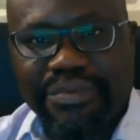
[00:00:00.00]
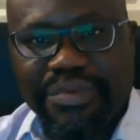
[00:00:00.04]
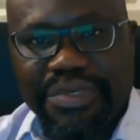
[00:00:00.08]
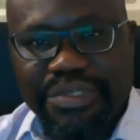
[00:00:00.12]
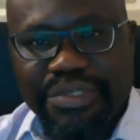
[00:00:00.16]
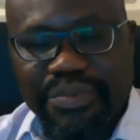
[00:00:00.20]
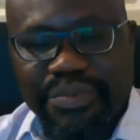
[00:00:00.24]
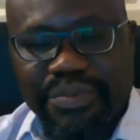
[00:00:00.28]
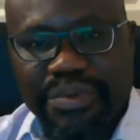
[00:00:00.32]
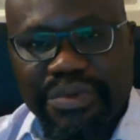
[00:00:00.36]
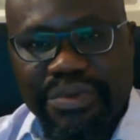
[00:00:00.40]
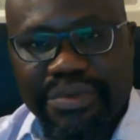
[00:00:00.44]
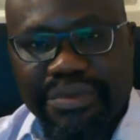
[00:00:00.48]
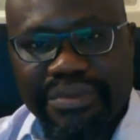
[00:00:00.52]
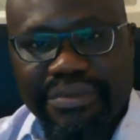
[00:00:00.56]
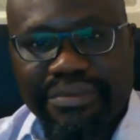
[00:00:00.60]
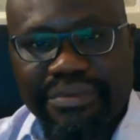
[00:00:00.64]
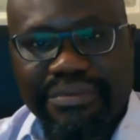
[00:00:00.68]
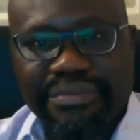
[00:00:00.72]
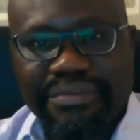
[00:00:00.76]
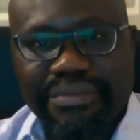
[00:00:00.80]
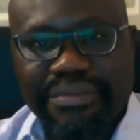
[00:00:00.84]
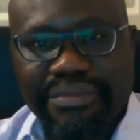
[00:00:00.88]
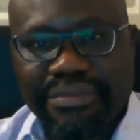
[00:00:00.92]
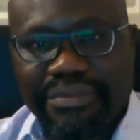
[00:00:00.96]
with
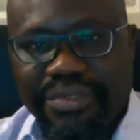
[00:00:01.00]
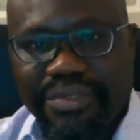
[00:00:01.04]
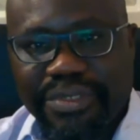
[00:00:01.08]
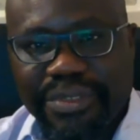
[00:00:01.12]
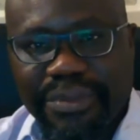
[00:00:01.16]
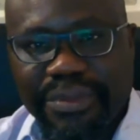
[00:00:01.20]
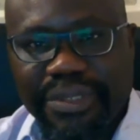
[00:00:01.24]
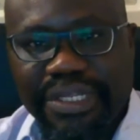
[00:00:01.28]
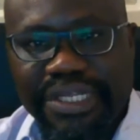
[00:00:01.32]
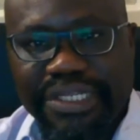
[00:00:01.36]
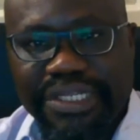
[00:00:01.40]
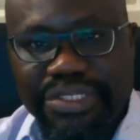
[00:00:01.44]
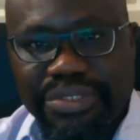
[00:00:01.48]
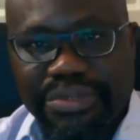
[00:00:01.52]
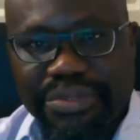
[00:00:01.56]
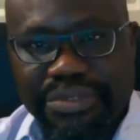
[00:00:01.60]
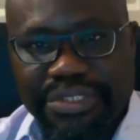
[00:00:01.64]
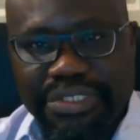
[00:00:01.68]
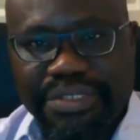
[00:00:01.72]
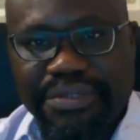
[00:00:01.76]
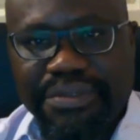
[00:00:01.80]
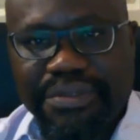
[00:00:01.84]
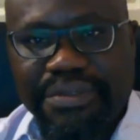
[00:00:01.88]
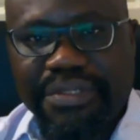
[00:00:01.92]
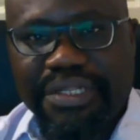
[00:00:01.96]
one knowledge
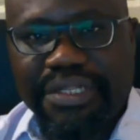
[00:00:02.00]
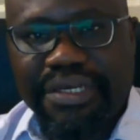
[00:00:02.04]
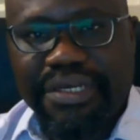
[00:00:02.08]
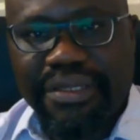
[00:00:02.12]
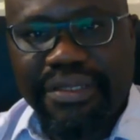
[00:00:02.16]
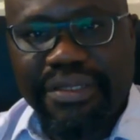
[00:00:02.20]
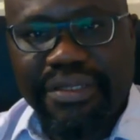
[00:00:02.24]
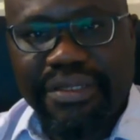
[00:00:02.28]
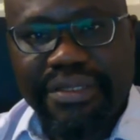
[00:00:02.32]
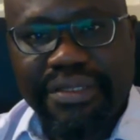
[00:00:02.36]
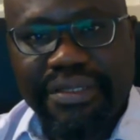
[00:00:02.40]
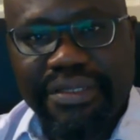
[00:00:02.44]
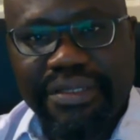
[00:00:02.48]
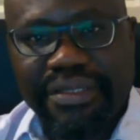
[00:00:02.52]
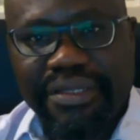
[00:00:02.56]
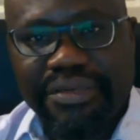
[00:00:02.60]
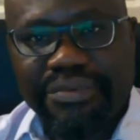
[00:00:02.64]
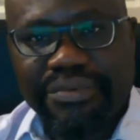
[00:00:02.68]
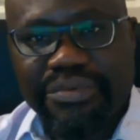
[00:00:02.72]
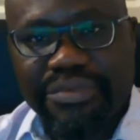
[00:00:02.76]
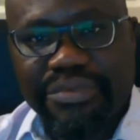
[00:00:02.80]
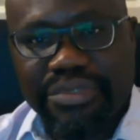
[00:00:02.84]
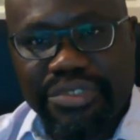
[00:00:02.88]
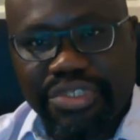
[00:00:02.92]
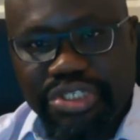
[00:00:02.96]
or the other
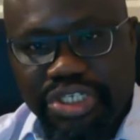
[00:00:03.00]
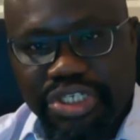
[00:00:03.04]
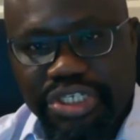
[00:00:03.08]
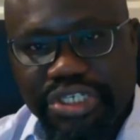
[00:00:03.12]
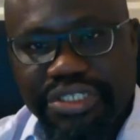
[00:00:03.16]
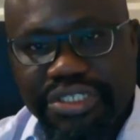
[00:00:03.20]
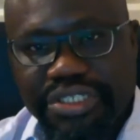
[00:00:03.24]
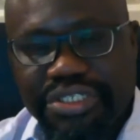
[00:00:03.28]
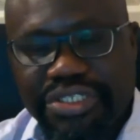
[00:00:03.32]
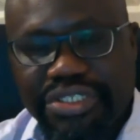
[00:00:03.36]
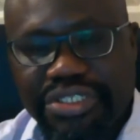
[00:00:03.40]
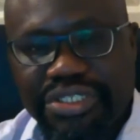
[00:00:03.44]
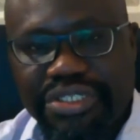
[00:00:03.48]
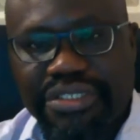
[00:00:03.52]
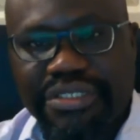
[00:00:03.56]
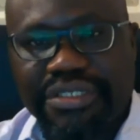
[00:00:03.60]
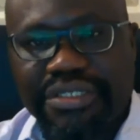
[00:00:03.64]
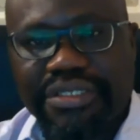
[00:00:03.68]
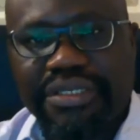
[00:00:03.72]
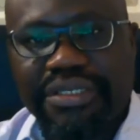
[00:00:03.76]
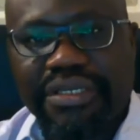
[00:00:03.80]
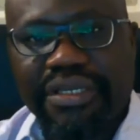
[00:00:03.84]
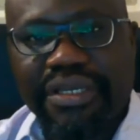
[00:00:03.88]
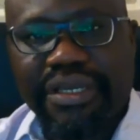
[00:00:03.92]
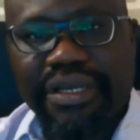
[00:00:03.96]
that will change
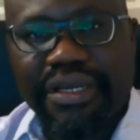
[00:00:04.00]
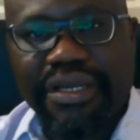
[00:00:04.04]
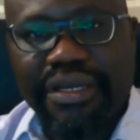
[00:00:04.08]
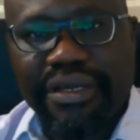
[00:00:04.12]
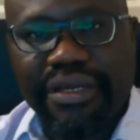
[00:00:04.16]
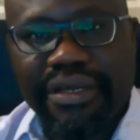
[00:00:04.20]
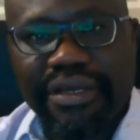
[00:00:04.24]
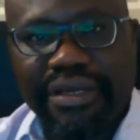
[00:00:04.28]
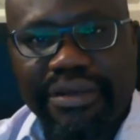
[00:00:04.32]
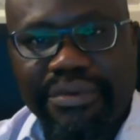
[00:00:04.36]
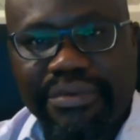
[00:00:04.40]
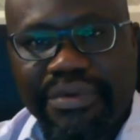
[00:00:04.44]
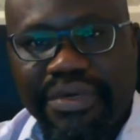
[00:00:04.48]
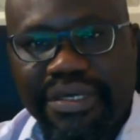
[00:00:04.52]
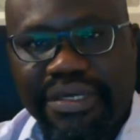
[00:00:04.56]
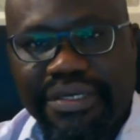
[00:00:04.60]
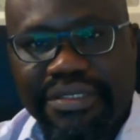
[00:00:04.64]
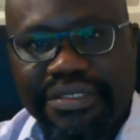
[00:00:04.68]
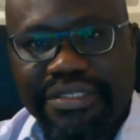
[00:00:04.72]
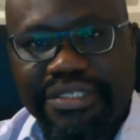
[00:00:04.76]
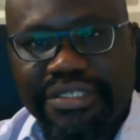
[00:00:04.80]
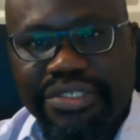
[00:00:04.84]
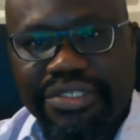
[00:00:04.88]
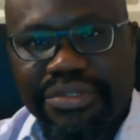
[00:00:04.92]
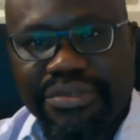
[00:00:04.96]

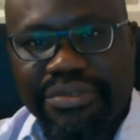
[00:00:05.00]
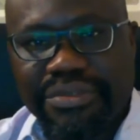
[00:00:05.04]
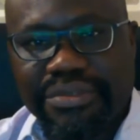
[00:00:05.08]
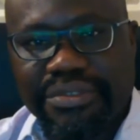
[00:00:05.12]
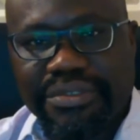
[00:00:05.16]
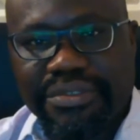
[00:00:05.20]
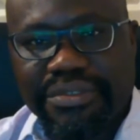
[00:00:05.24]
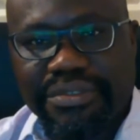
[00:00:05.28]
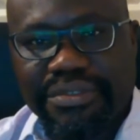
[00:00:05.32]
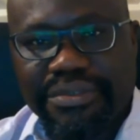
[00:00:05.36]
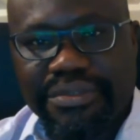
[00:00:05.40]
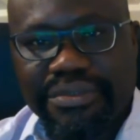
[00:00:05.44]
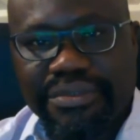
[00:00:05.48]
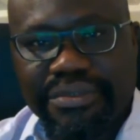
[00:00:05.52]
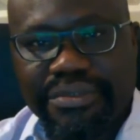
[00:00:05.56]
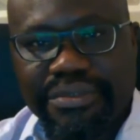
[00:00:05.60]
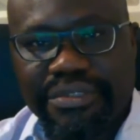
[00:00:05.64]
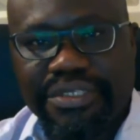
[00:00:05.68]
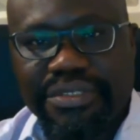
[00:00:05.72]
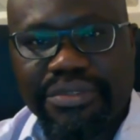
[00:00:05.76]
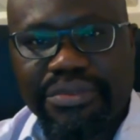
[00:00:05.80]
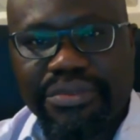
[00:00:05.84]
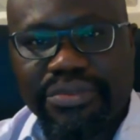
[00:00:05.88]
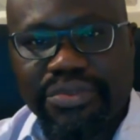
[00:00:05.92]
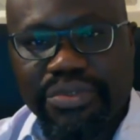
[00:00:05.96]
our attitude,
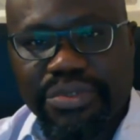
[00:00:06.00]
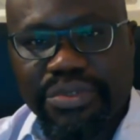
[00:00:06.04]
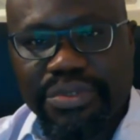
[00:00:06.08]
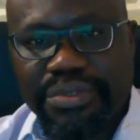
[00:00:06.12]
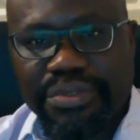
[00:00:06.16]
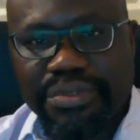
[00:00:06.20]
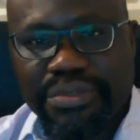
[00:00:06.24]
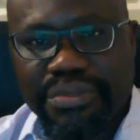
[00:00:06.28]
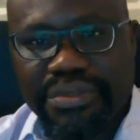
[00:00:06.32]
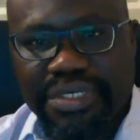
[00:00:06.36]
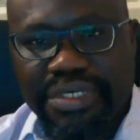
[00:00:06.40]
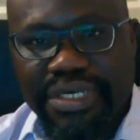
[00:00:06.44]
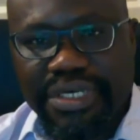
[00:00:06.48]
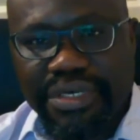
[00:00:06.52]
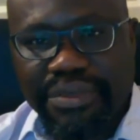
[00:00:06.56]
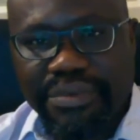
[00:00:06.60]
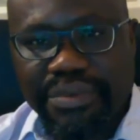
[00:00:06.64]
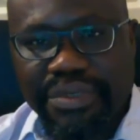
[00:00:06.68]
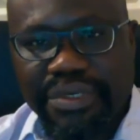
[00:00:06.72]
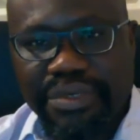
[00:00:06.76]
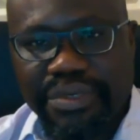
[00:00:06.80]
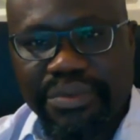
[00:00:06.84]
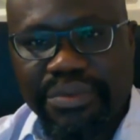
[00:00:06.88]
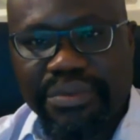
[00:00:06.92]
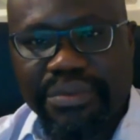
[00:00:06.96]
to
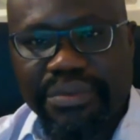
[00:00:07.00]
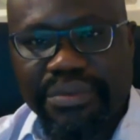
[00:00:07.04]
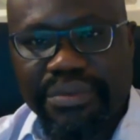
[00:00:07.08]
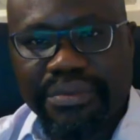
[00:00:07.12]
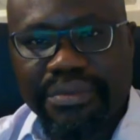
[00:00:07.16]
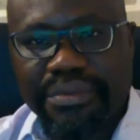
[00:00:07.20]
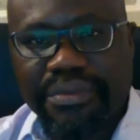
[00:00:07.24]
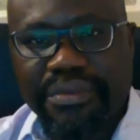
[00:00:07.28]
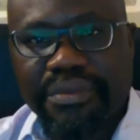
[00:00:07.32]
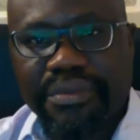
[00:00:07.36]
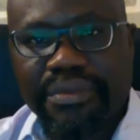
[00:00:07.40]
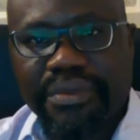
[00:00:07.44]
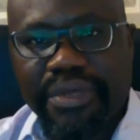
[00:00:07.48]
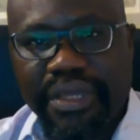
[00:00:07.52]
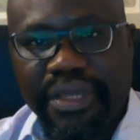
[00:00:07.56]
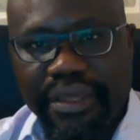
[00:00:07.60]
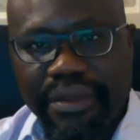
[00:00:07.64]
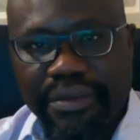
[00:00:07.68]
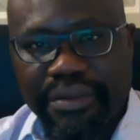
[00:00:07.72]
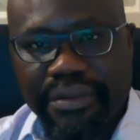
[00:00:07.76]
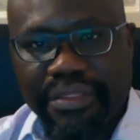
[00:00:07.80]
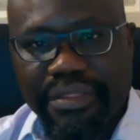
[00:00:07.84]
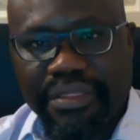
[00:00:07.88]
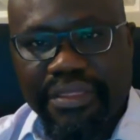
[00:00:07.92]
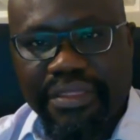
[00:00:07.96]
our own
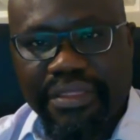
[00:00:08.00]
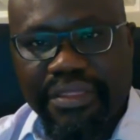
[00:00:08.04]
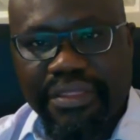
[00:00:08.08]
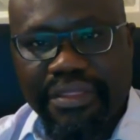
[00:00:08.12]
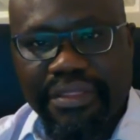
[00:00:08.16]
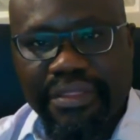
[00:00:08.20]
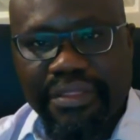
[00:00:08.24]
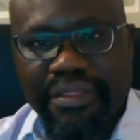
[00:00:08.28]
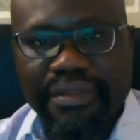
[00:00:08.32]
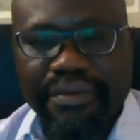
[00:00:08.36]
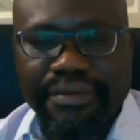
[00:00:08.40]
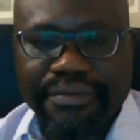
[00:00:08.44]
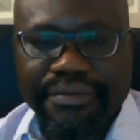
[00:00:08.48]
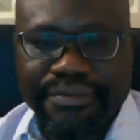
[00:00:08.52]
health.